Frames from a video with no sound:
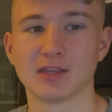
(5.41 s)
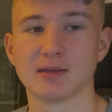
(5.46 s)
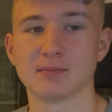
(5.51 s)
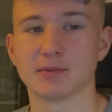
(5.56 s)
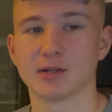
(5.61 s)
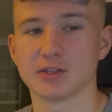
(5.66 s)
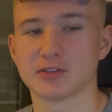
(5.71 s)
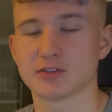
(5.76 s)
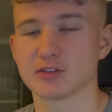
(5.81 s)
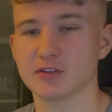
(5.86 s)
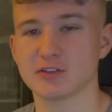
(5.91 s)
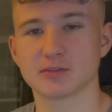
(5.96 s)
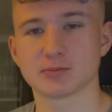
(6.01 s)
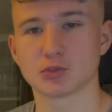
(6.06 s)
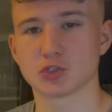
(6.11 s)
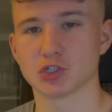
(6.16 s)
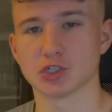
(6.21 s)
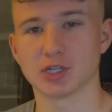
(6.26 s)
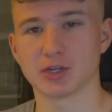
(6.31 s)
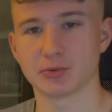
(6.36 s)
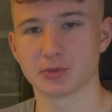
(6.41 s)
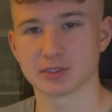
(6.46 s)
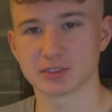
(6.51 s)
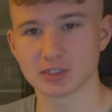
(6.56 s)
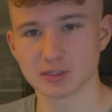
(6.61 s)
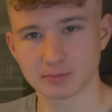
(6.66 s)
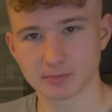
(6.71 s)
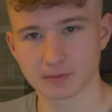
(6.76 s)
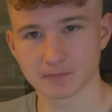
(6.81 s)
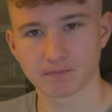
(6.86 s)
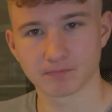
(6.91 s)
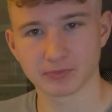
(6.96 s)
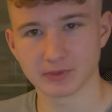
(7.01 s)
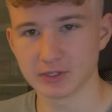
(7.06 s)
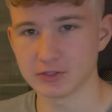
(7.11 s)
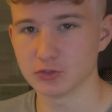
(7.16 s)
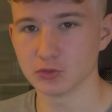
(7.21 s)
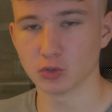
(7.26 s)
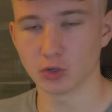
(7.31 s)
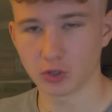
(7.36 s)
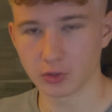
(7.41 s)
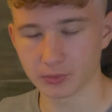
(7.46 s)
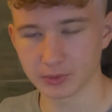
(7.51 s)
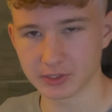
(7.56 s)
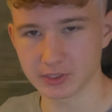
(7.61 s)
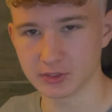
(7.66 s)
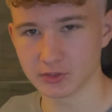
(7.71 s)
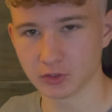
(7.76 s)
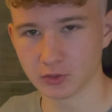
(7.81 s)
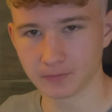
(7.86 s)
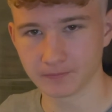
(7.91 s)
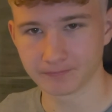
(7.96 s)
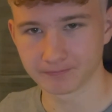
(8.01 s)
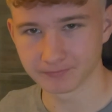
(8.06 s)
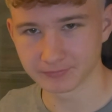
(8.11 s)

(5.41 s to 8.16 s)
But it's not some generic tip that you already know.